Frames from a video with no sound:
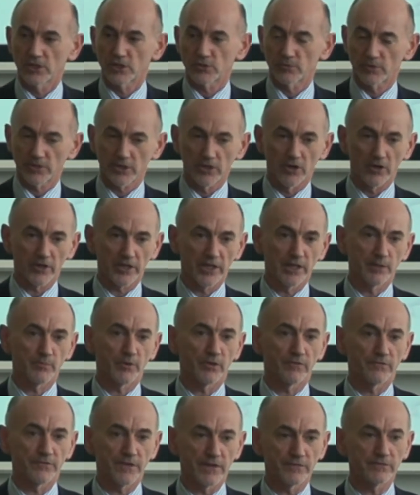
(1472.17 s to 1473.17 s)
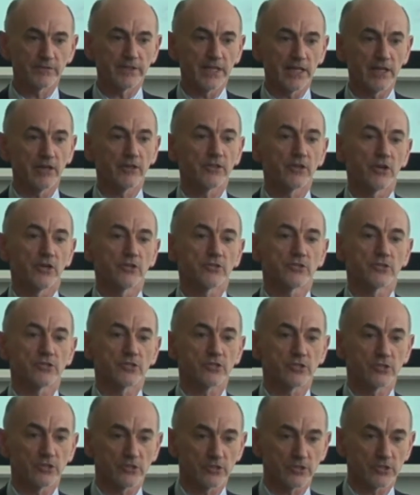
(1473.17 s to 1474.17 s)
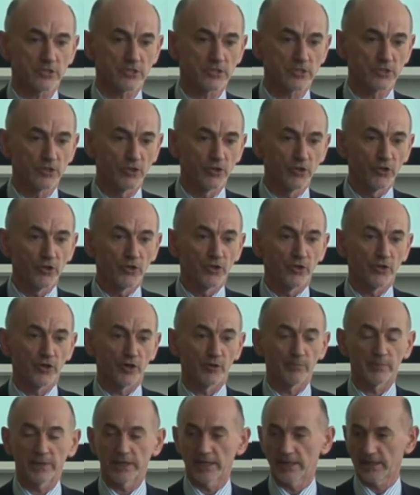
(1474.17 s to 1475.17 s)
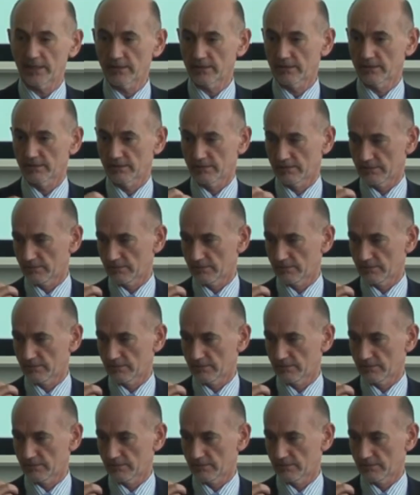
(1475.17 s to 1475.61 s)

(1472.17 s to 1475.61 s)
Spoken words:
So we're talking about 15,000 students who are being